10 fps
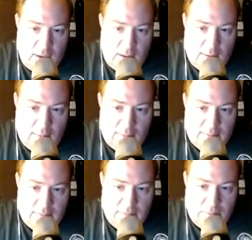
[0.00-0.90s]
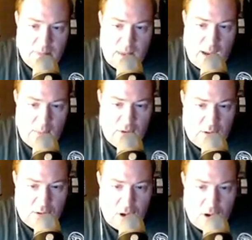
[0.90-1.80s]
I'm a
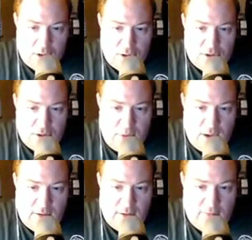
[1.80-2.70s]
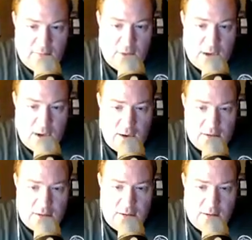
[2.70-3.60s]
little cautious about this
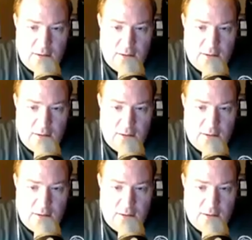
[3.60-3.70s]
because